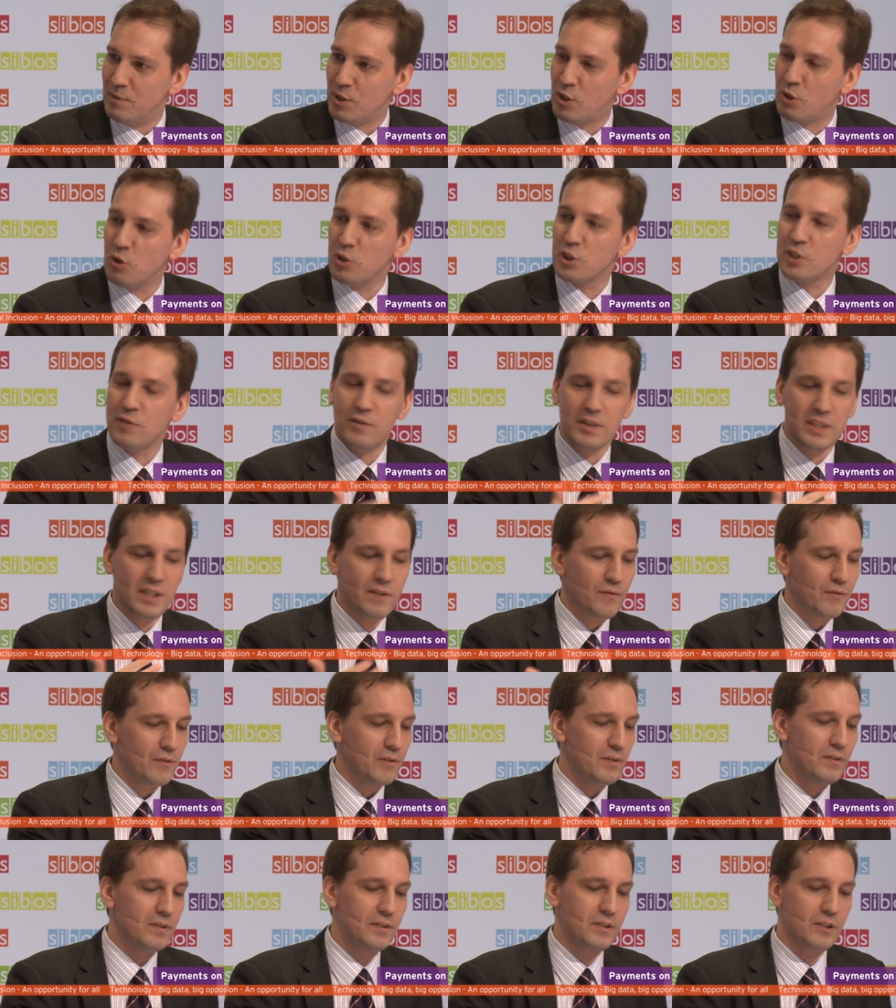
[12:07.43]
because of the
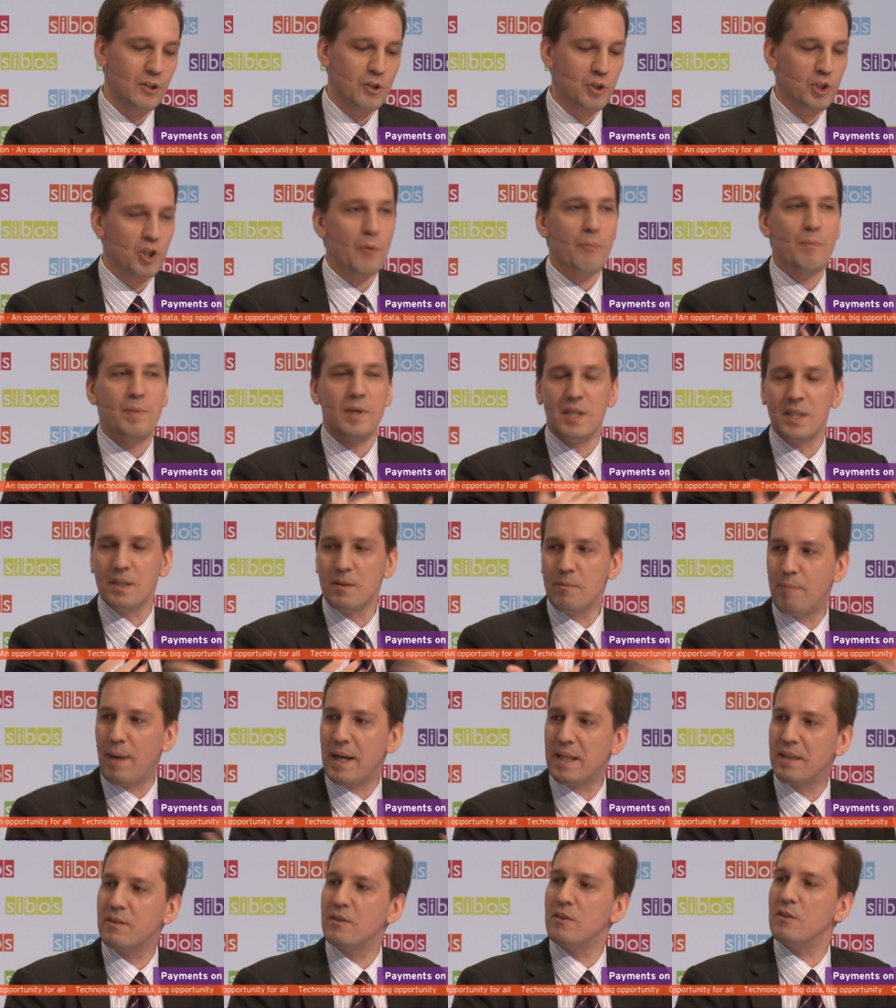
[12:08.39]
different uh, shopping
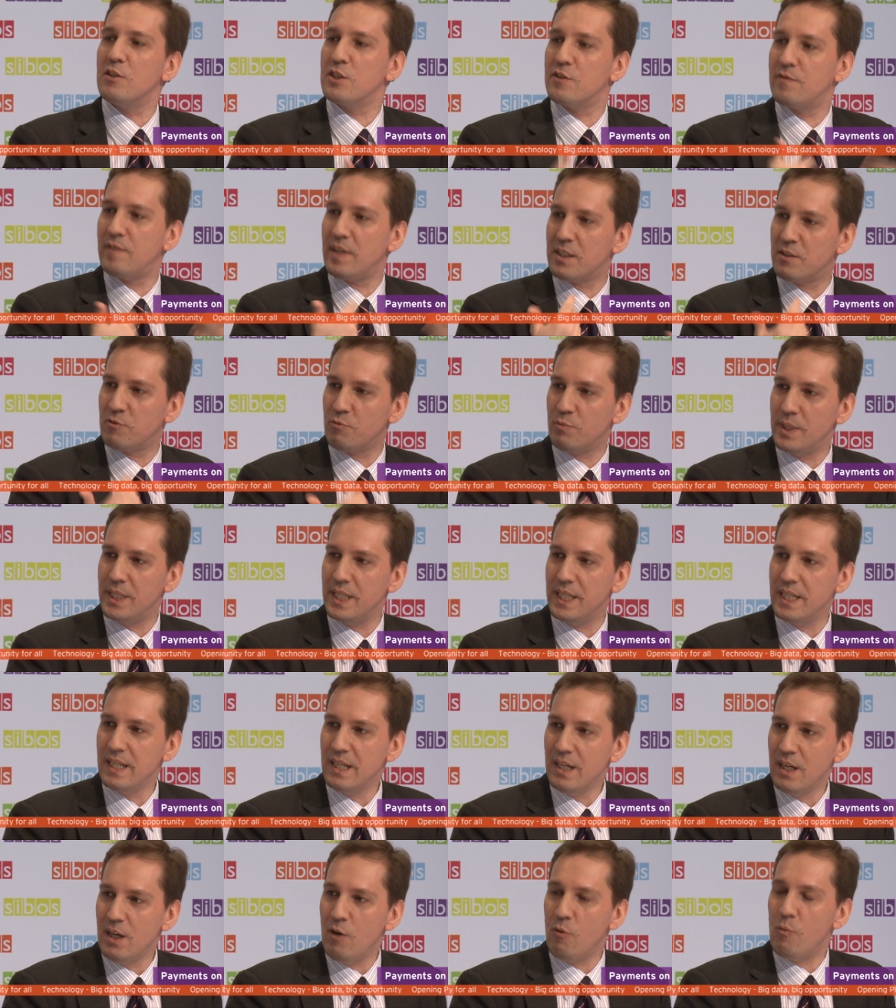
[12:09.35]
patterns that
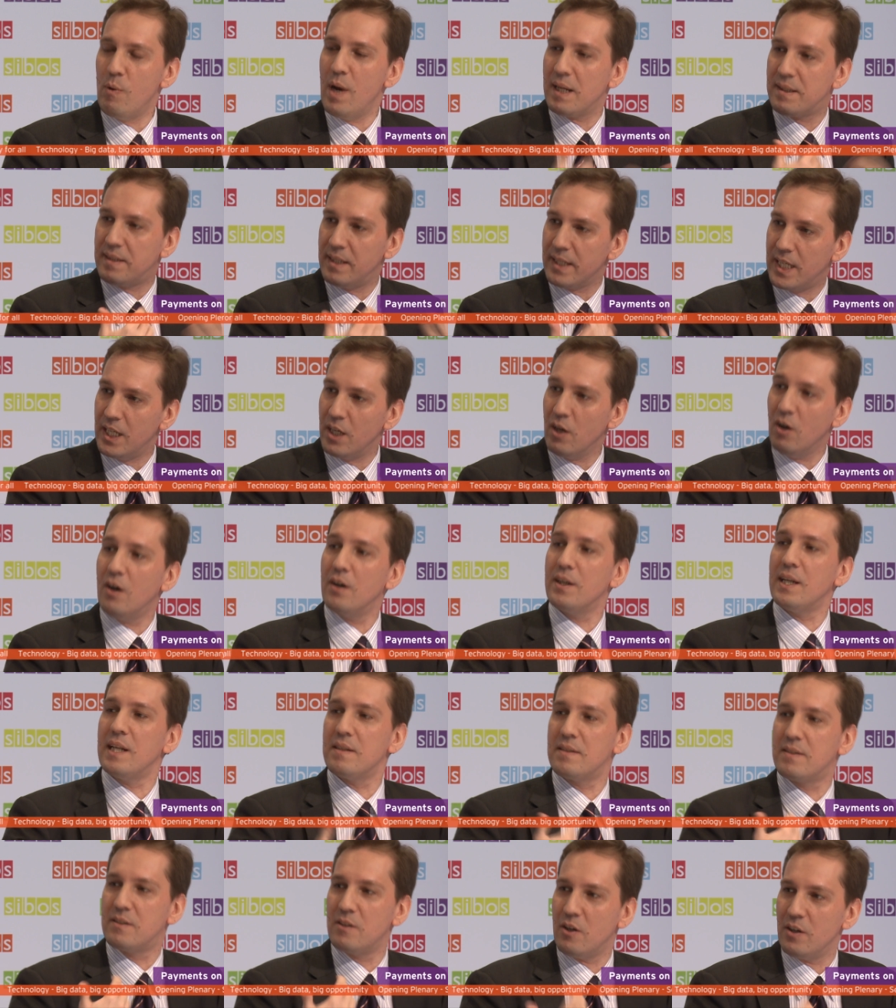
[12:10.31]
we, we are taking
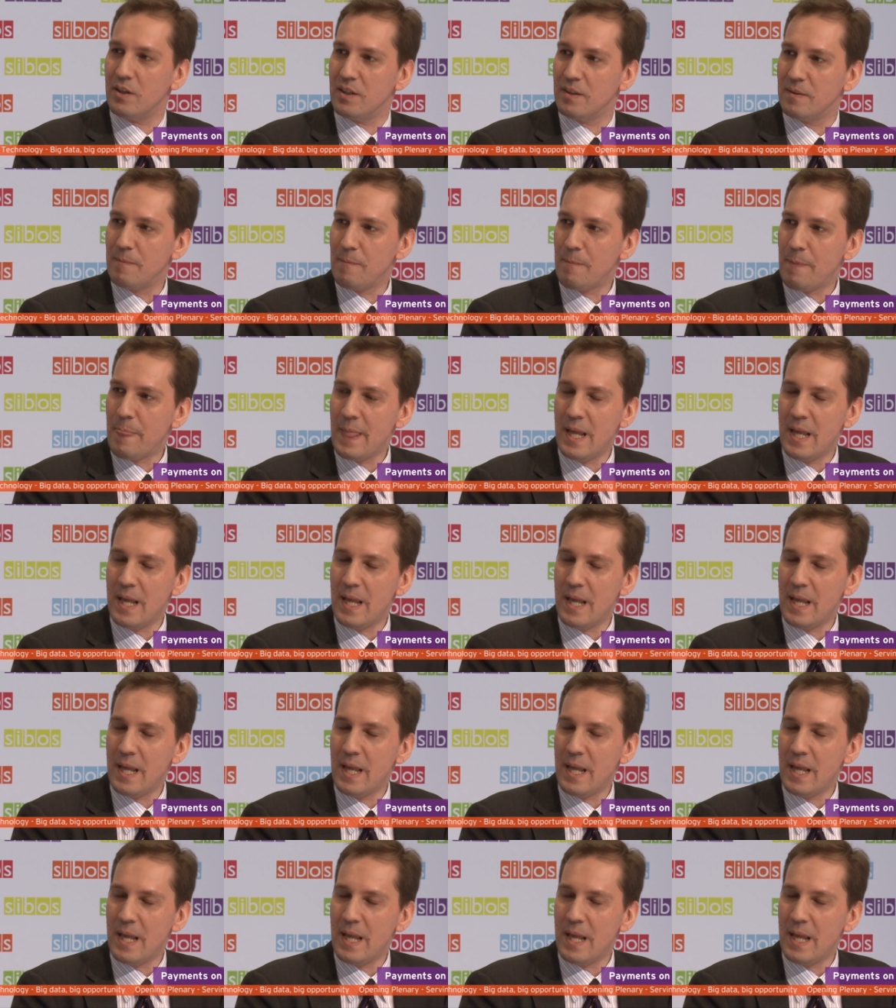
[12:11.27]
on and so on.